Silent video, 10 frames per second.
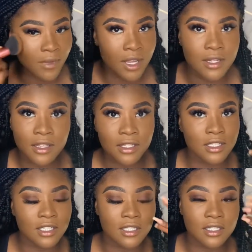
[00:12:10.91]
nothing
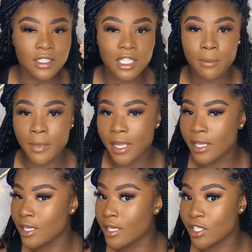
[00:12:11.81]
doesn't seem like
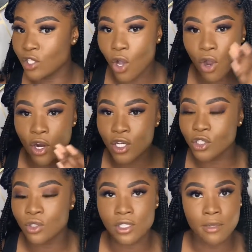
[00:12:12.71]
it's harsh
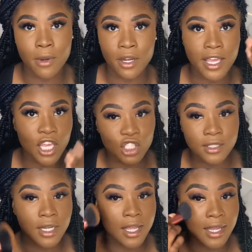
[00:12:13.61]
the
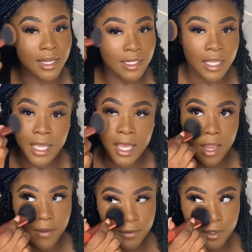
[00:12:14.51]
demarcation line
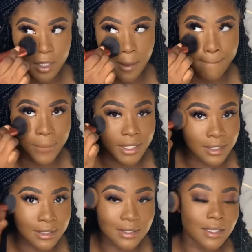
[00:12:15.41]
everything blends